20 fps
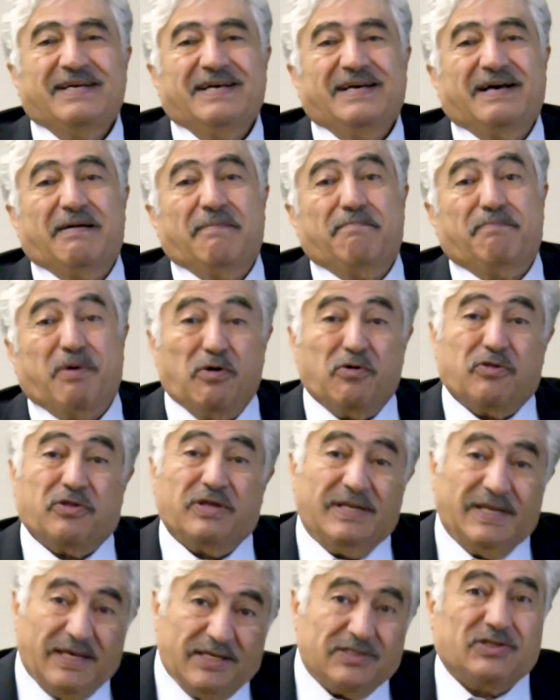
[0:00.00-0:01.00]

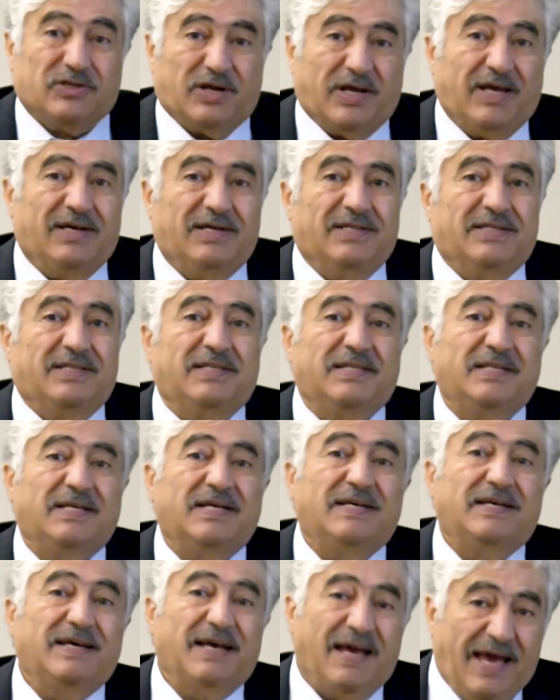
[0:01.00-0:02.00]
both in Israel
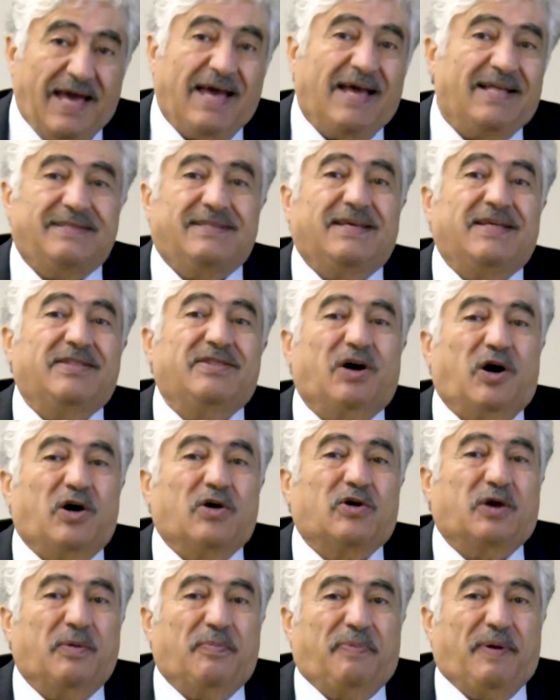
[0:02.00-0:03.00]
and in the
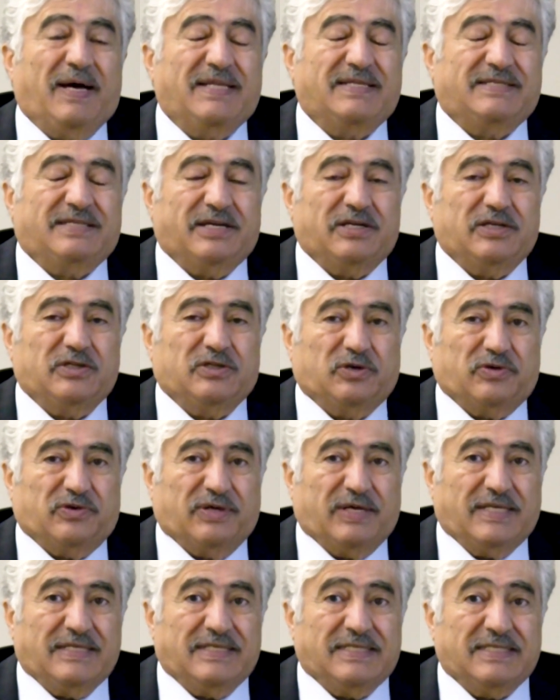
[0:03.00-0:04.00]
occupied
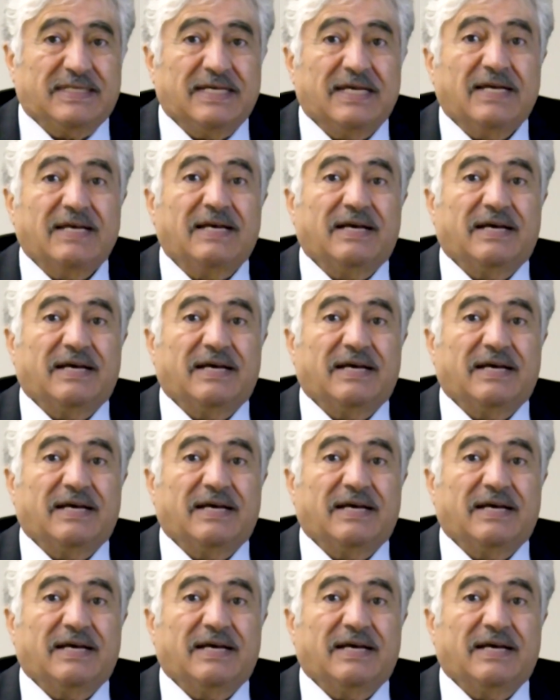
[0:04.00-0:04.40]
territories.